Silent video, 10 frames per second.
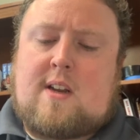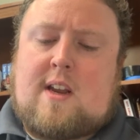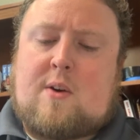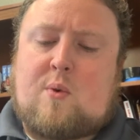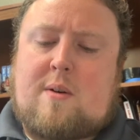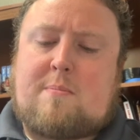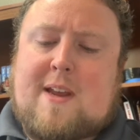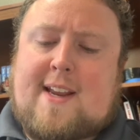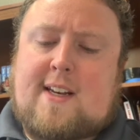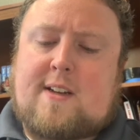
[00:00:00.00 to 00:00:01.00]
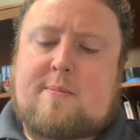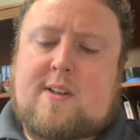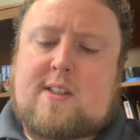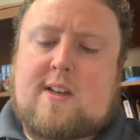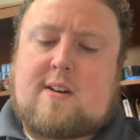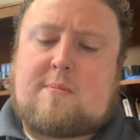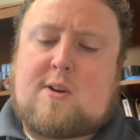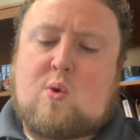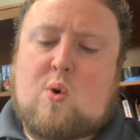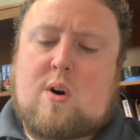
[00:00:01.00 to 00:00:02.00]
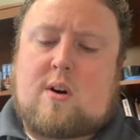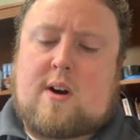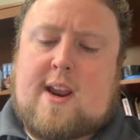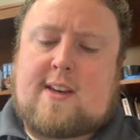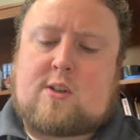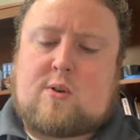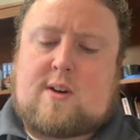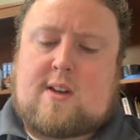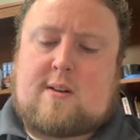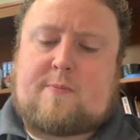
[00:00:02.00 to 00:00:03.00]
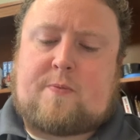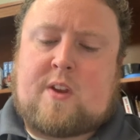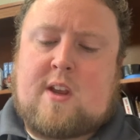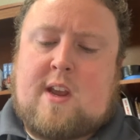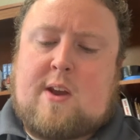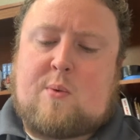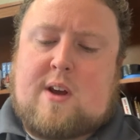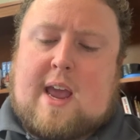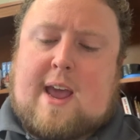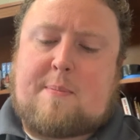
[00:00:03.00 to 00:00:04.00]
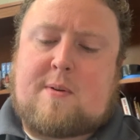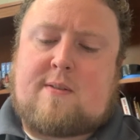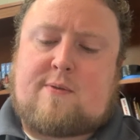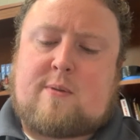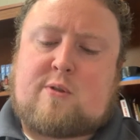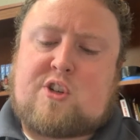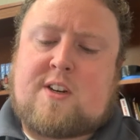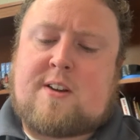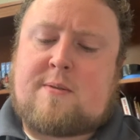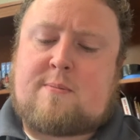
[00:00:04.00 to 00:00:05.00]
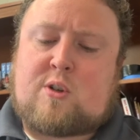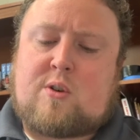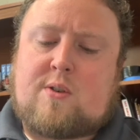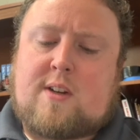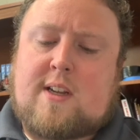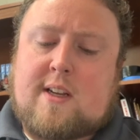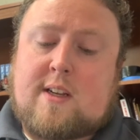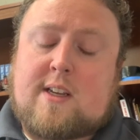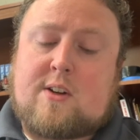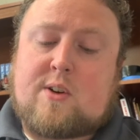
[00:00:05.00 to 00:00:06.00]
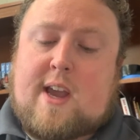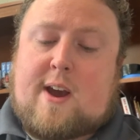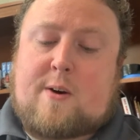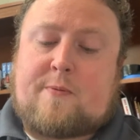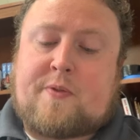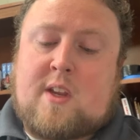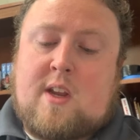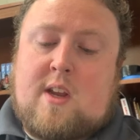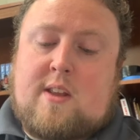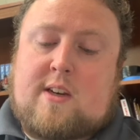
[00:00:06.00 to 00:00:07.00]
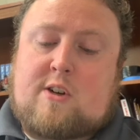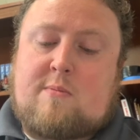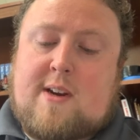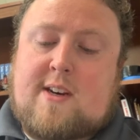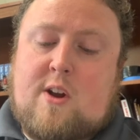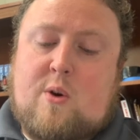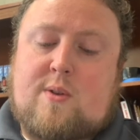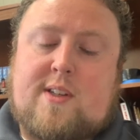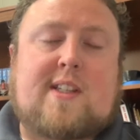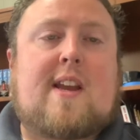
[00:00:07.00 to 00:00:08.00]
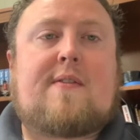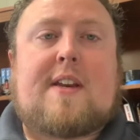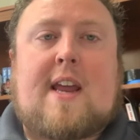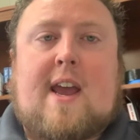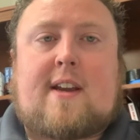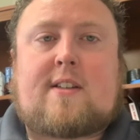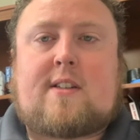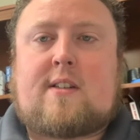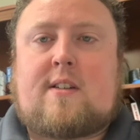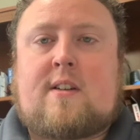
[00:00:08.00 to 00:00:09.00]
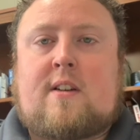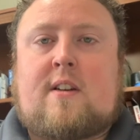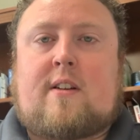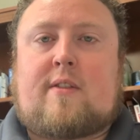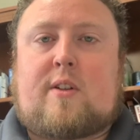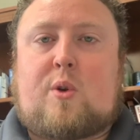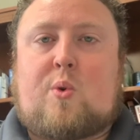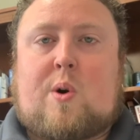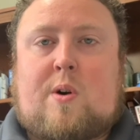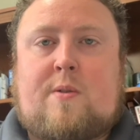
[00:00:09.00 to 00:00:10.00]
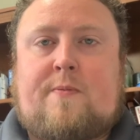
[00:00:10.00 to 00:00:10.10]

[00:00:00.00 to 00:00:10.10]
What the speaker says: and what Balaam, the son of Beor, answered him, and what happened from Shittim to Gilgal, that you may know the saving acts of the Lord.